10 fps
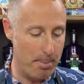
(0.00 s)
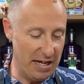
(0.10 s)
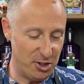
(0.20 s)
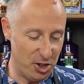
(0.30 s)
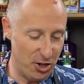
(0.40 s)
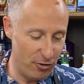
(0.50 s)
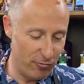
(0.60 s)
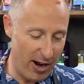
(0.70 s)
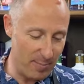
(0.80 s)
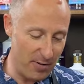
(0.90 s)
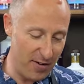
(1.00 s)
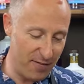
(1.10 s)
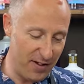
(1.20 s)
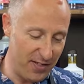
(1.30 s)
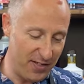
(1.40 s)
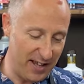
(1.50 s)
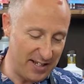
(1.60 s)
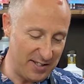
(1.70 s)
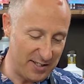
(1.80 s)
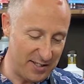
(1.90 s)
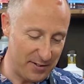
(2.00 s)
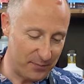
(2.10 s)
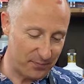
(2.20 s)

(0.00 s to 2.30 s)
Bajan rum for this.